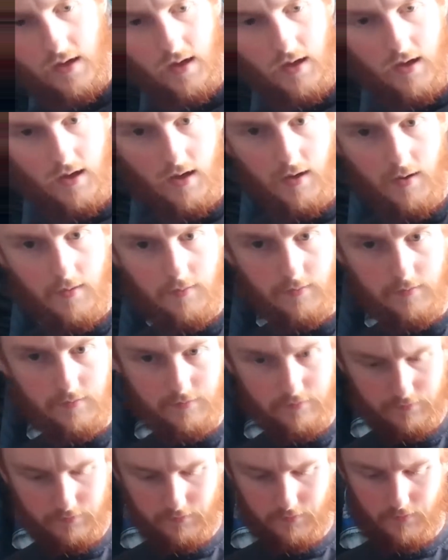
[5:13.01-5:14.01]

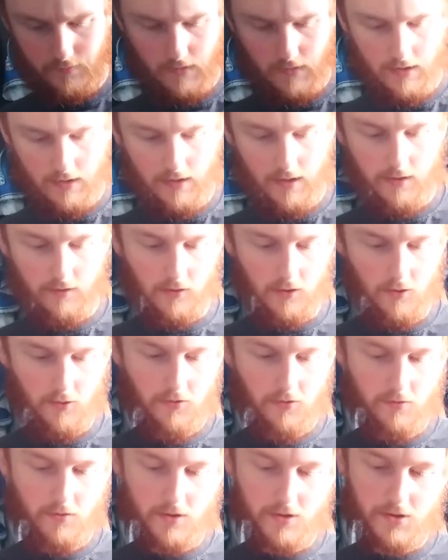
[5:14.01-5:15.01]
Lex
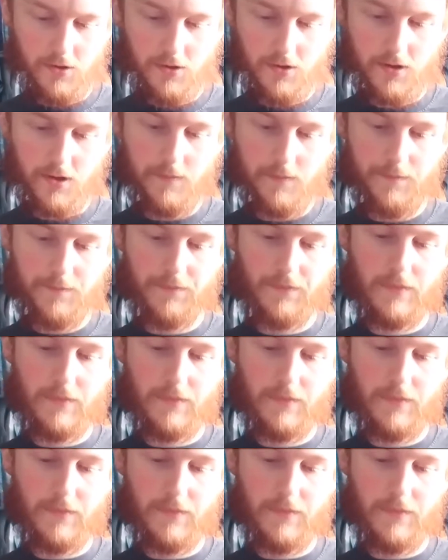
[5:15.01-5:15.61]
Luthor and Joker,